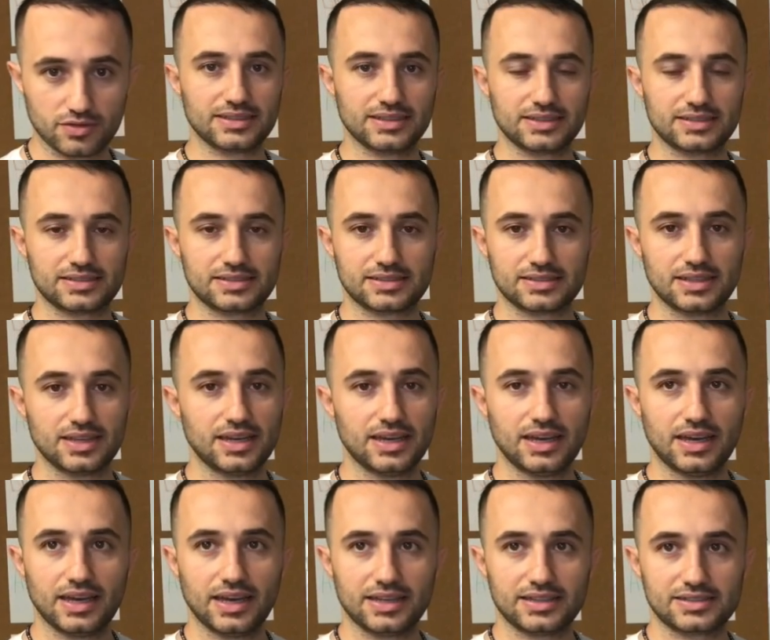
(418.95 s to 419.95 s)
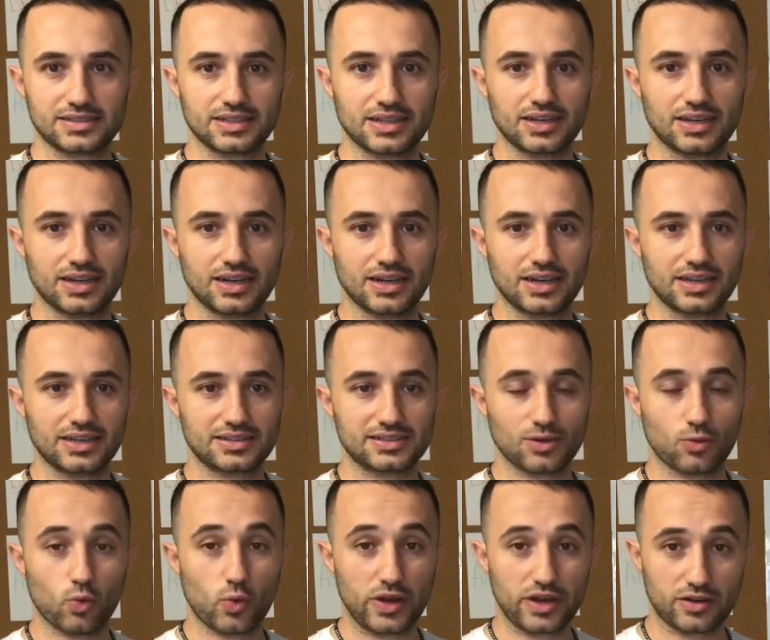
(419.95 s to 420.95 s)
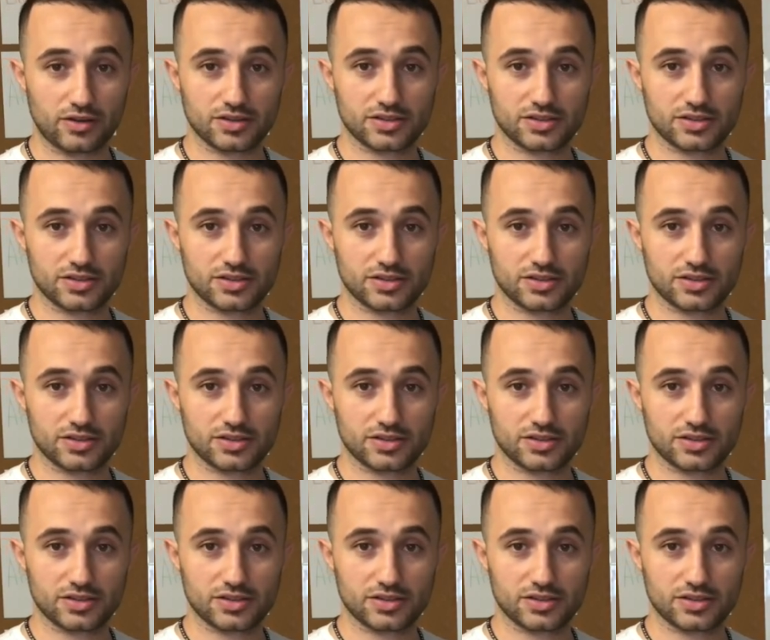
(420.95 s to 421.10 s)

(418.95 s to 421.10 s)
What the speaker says: it's a winner,